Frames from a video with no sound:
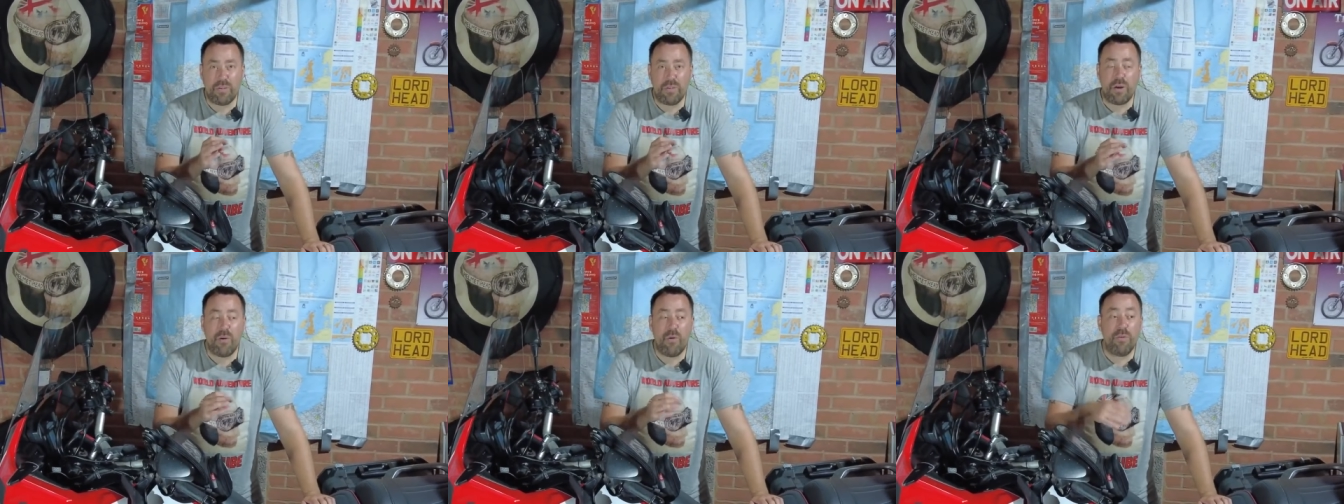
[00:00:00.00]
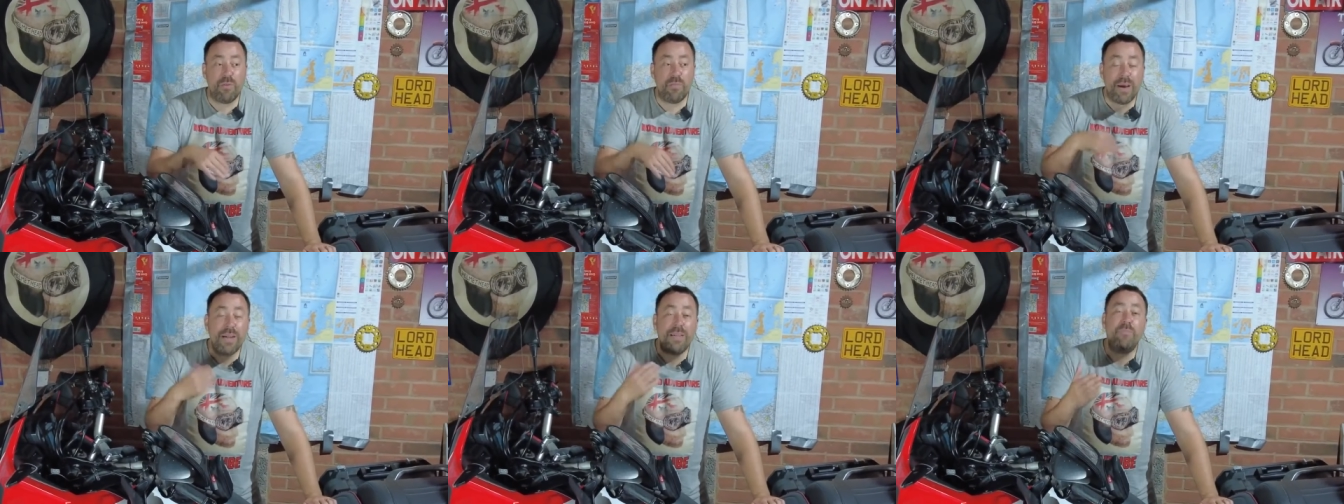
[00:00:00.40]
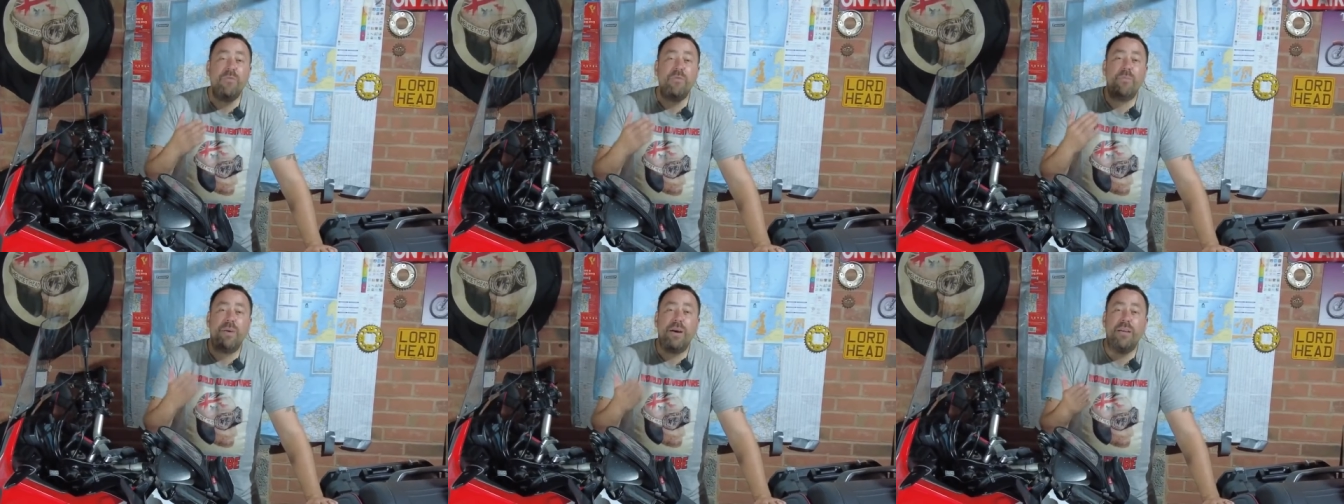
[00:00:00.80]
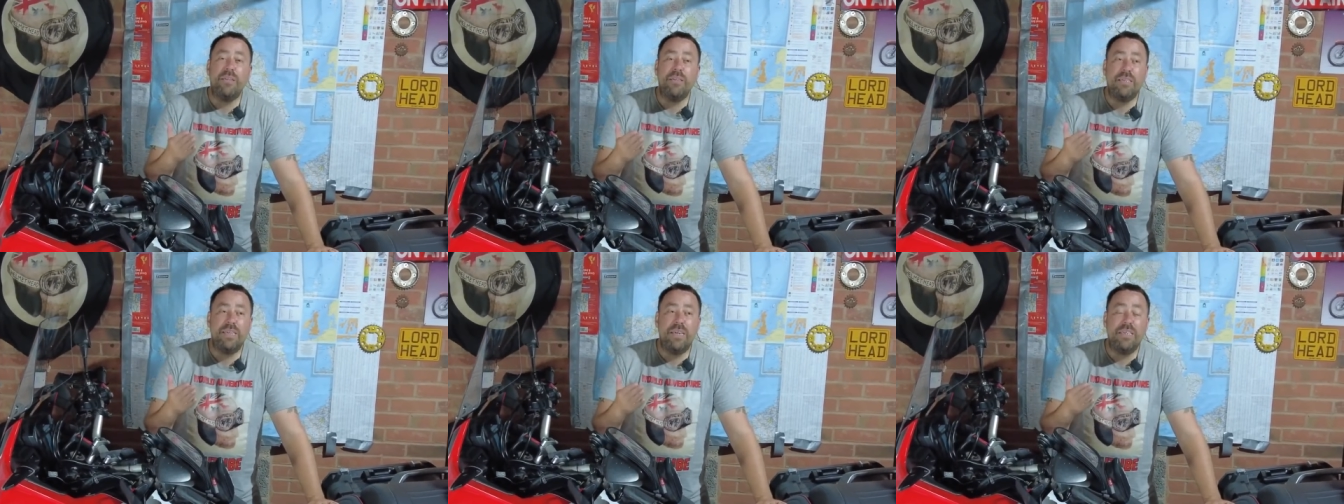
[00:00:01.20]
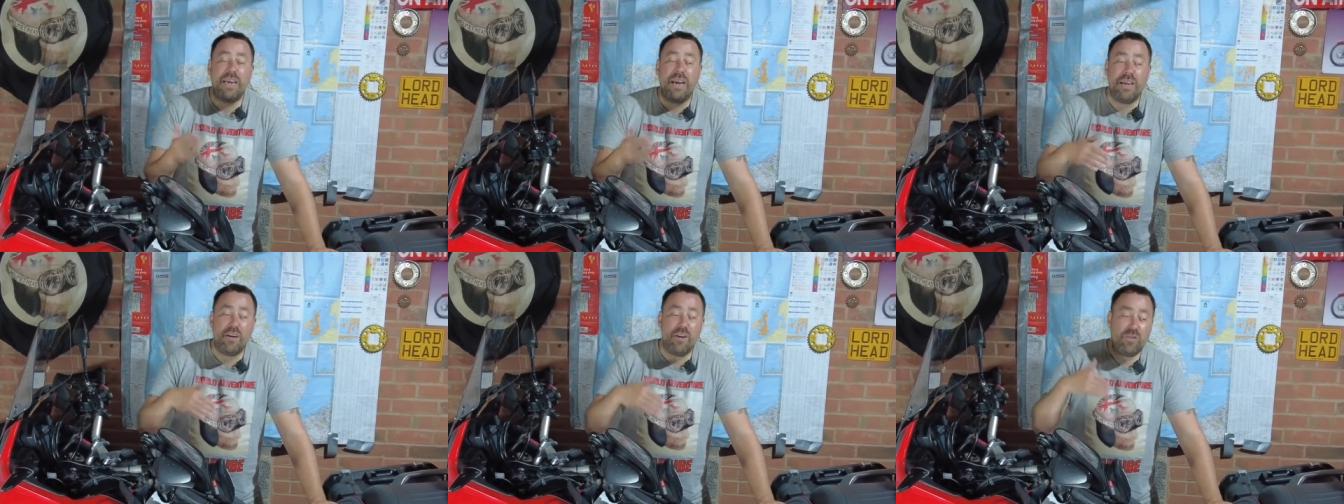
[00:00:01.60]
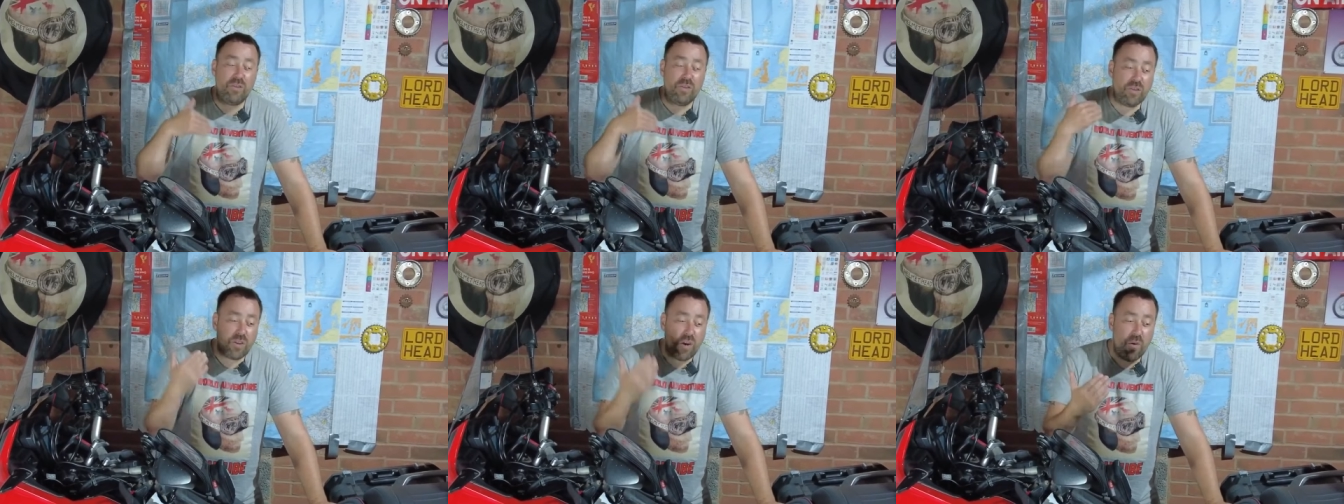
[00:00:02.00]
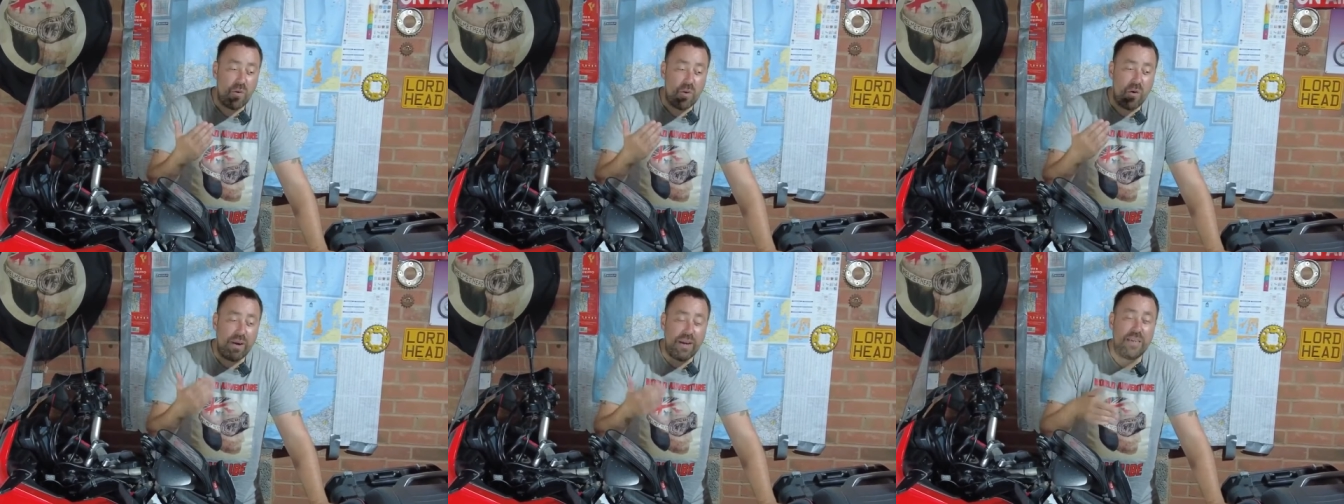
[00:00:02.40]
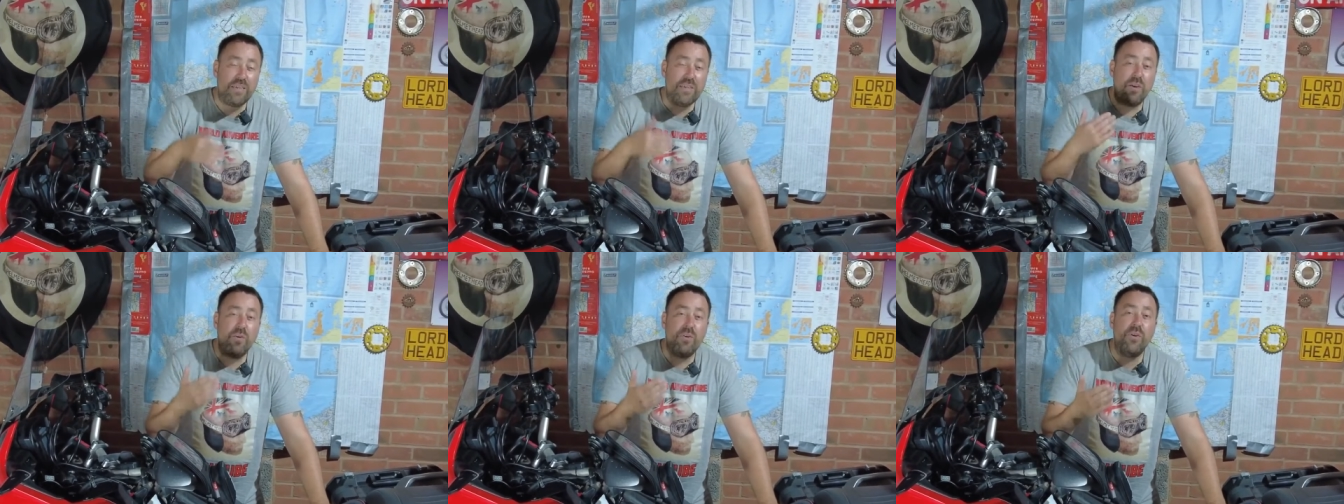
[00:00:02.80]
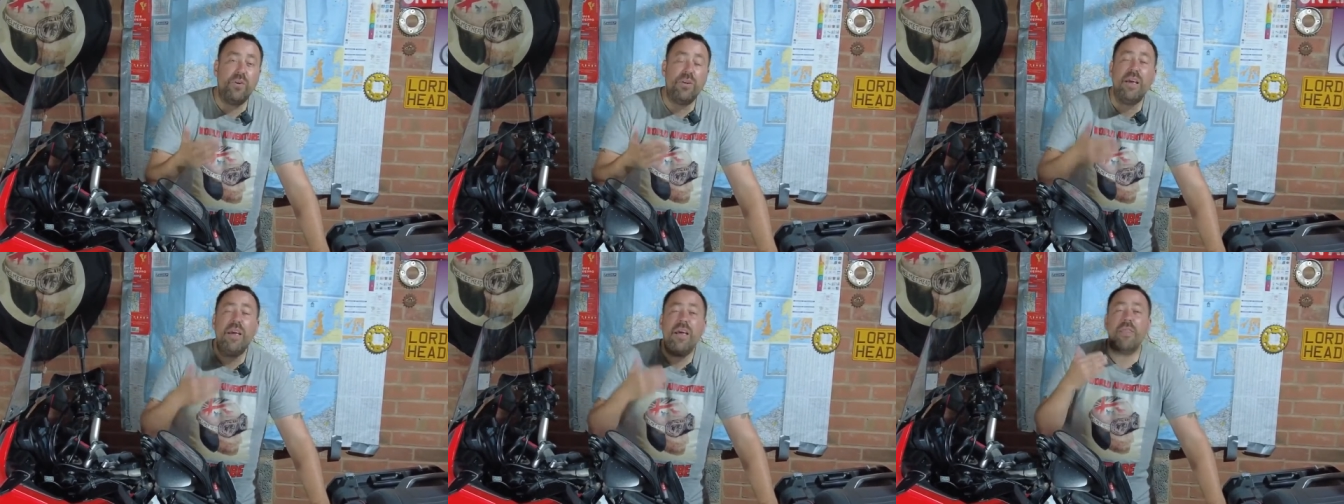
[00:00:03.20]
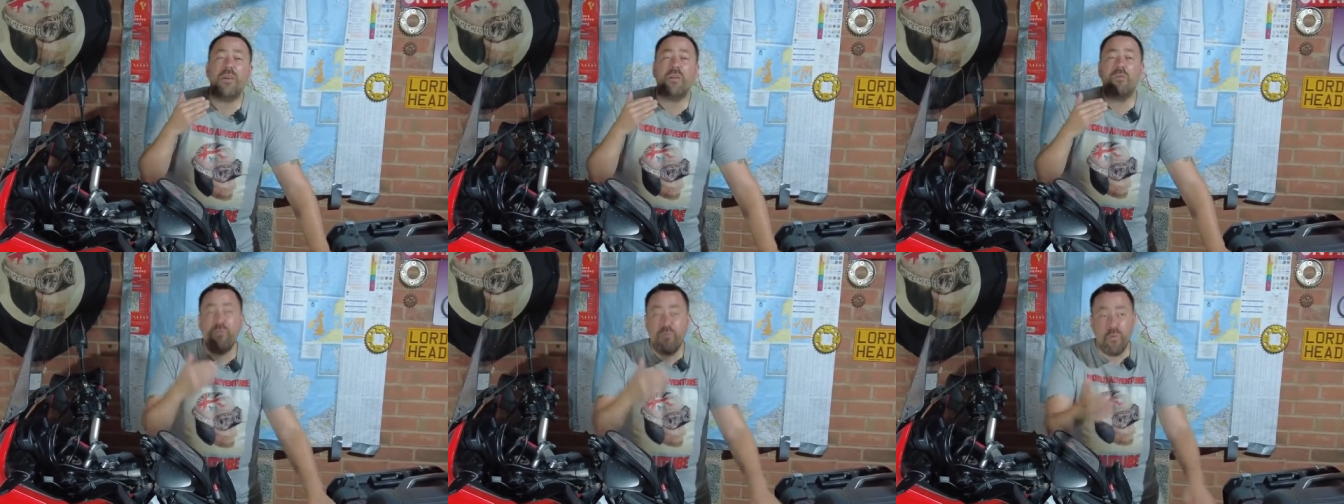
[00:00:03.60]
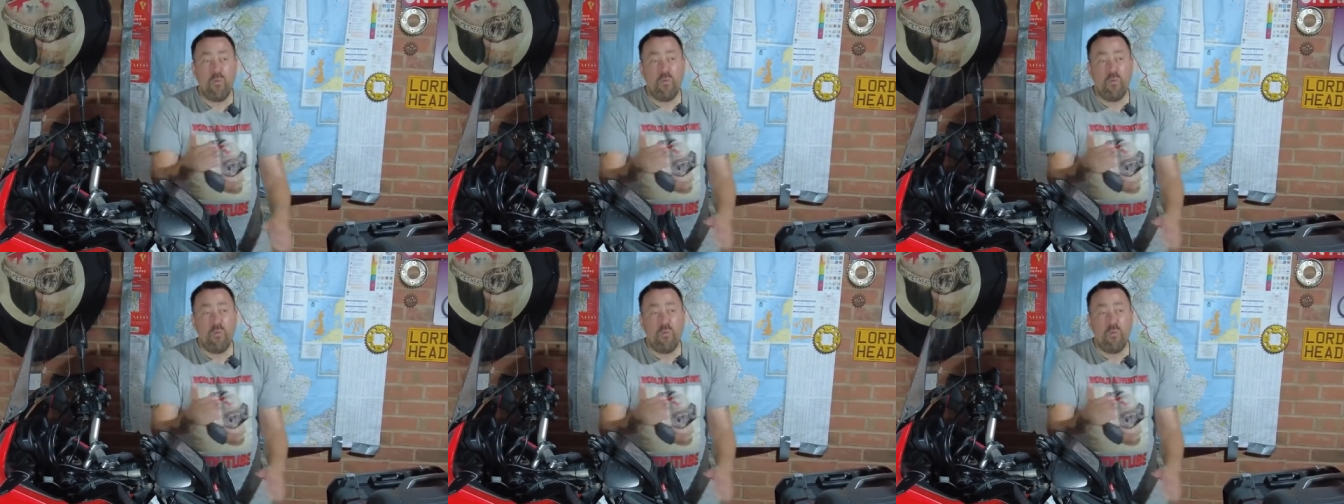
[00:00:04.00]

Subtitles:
So I was pedaling with the pedal assist, and it goes so light, it's so good. And then on full